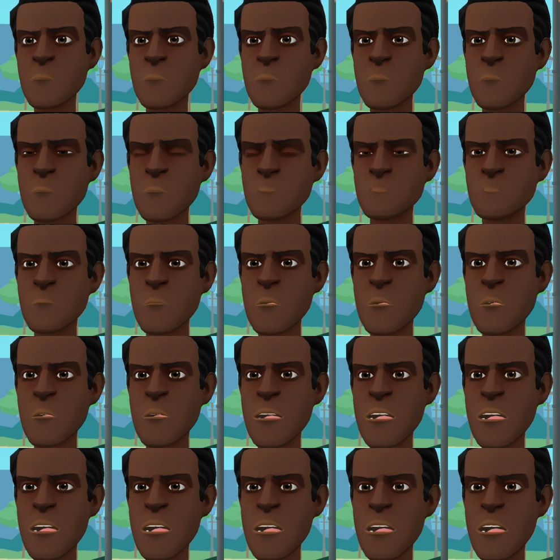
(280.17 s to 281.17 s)
Now back
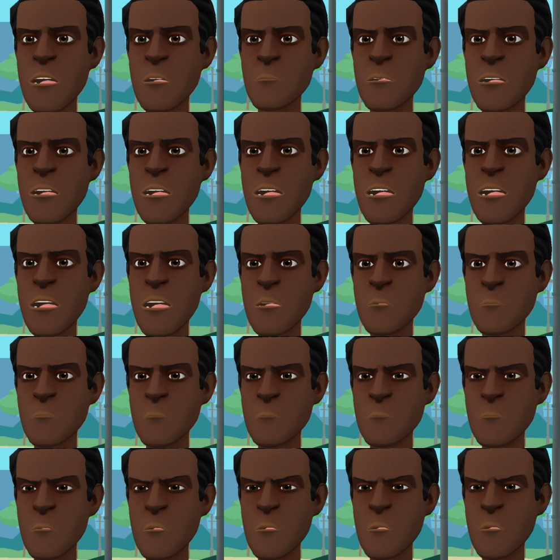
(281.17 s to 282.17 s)
to Ice Cub.
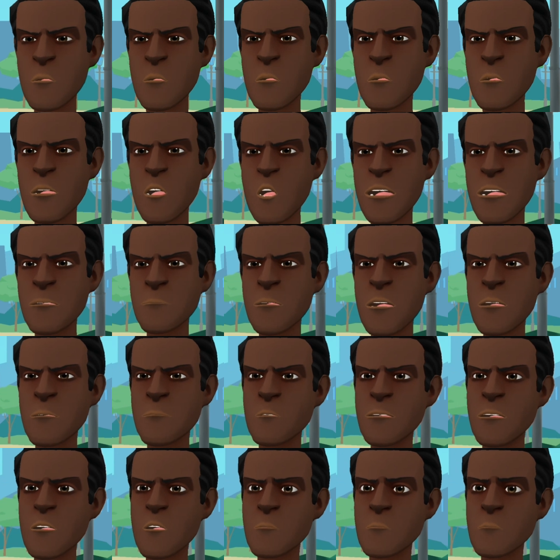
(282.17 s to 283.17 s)
What makes him
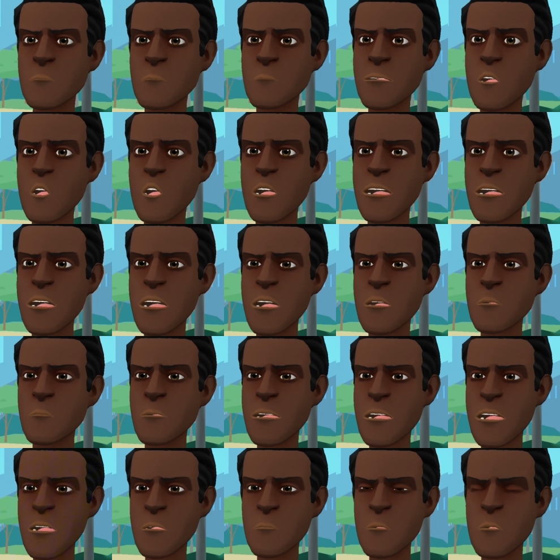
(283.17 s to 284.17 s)
unique? What makes
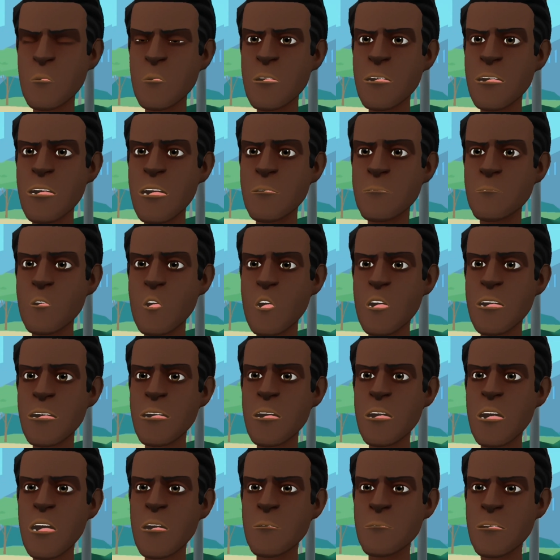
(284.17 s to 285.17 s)
him stand out from the
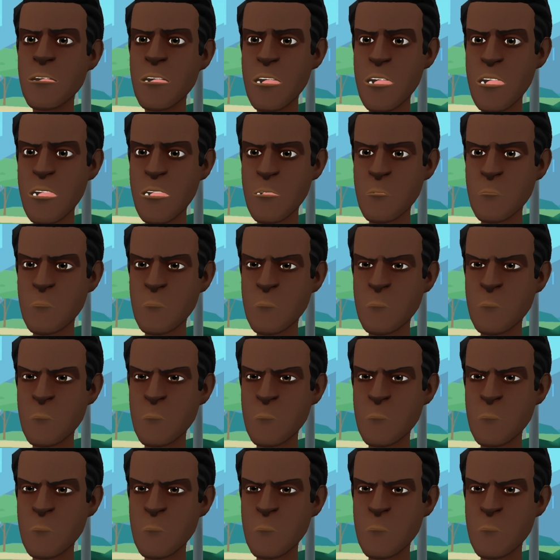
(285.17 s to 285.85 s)
other heroes?